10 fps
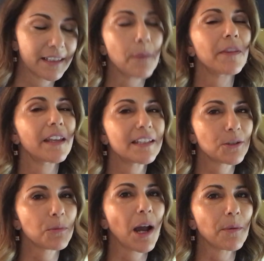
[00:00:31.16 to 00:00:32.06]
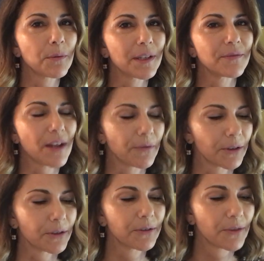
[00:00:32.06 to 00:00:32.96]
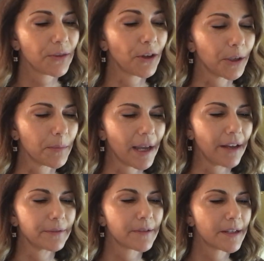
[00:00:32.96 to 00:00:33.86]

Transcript: Some things you probably have never thought about.